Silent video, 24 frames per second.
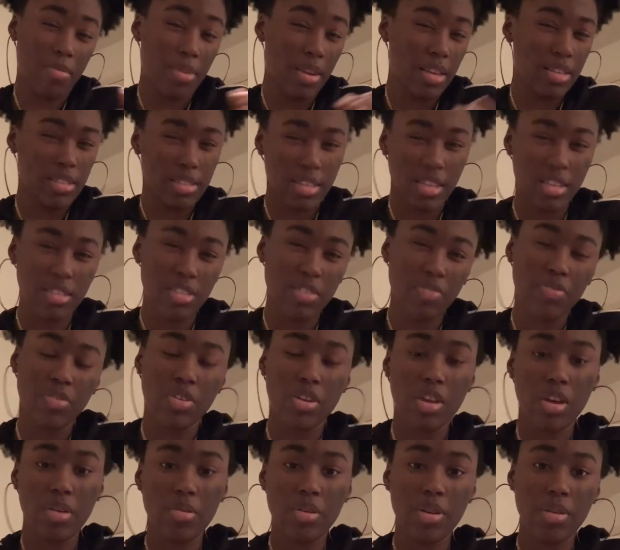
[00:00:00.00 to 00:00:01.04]
in a sense, if you
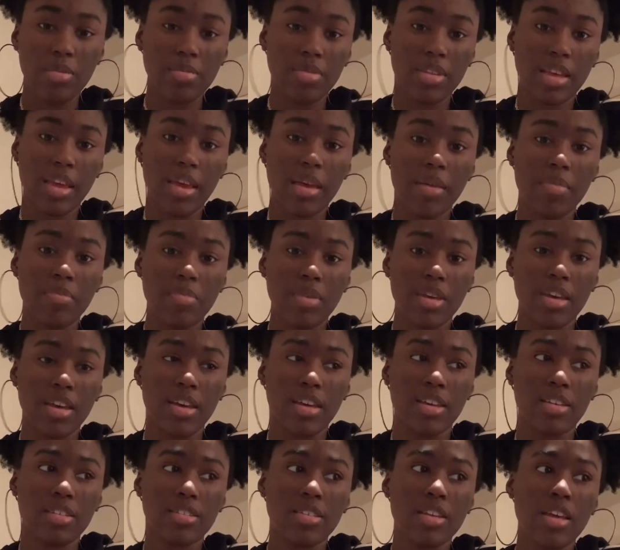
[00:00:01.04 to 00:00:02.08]
get what I'm saying.
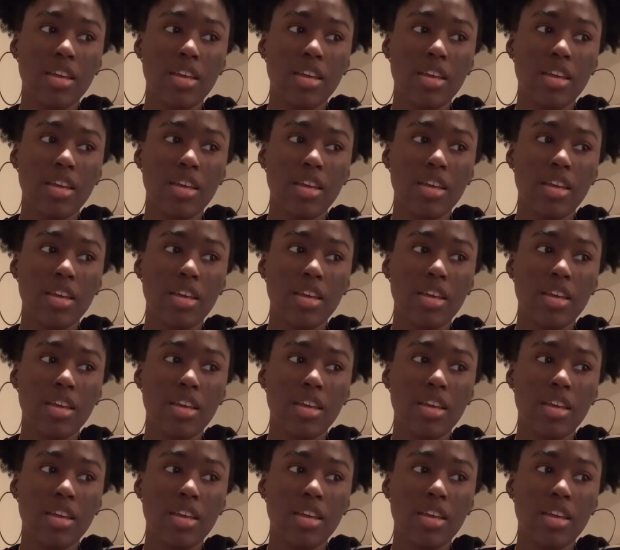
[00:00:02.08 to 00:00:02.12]
Because